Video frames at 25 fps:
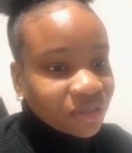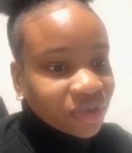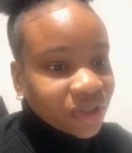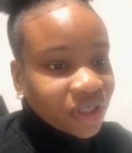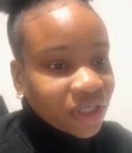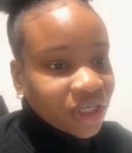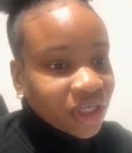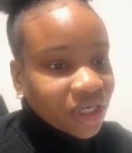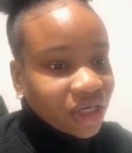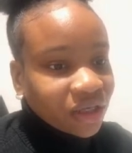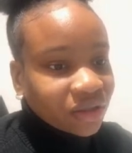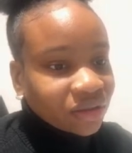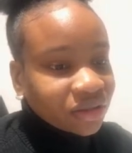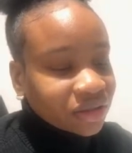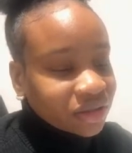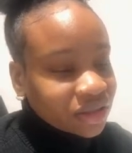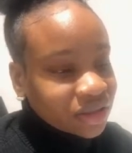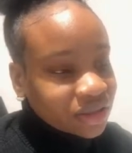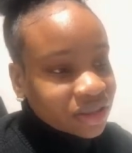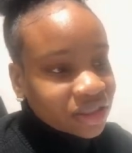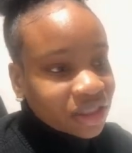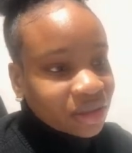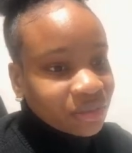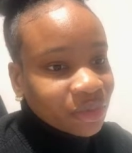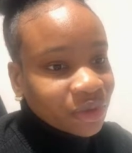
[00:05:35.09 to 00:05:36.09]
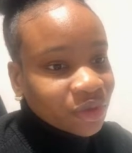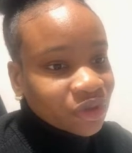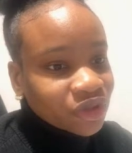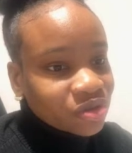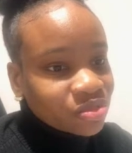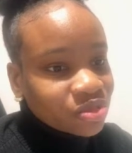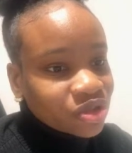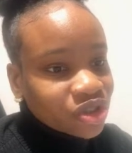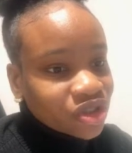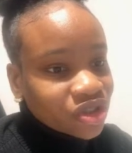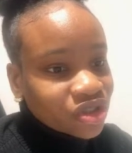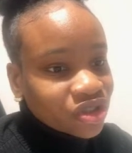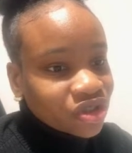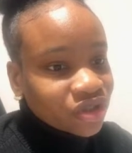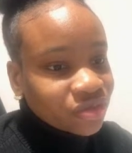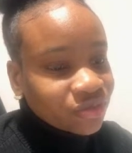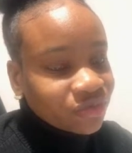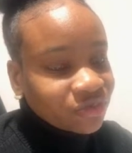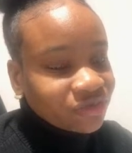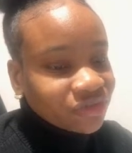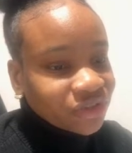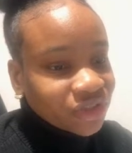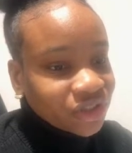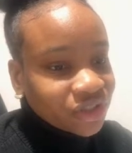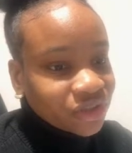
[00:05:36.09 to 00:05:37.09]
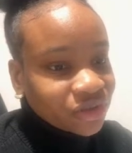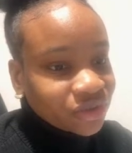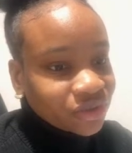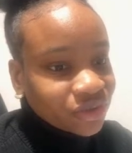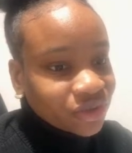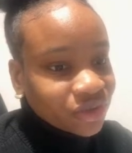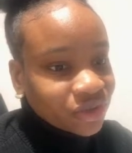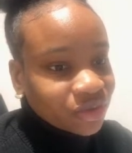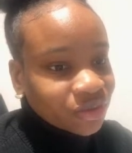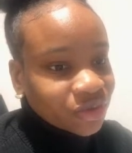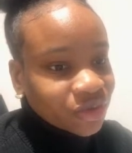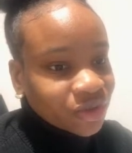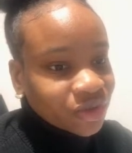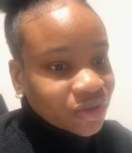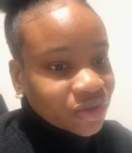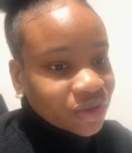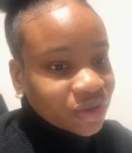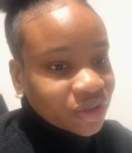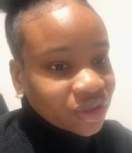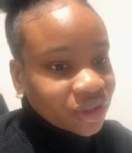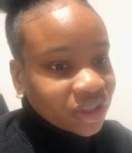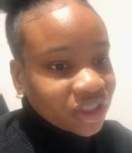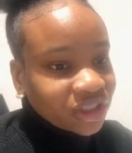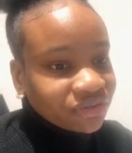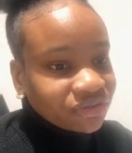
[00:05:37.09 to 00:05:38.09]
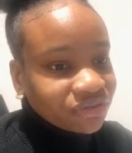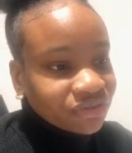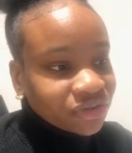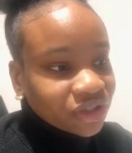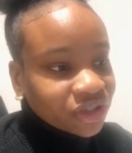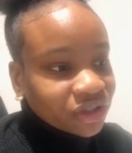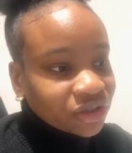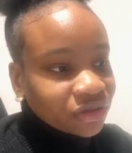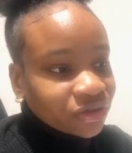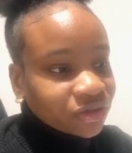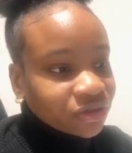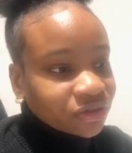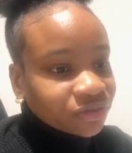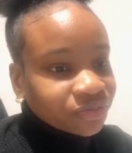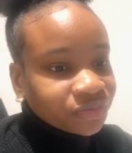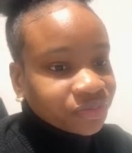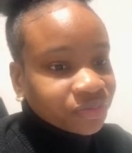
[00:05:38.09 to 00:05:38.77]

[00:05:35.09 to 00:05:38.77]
and this time we're going to be using video, so I'm just going to highlight video,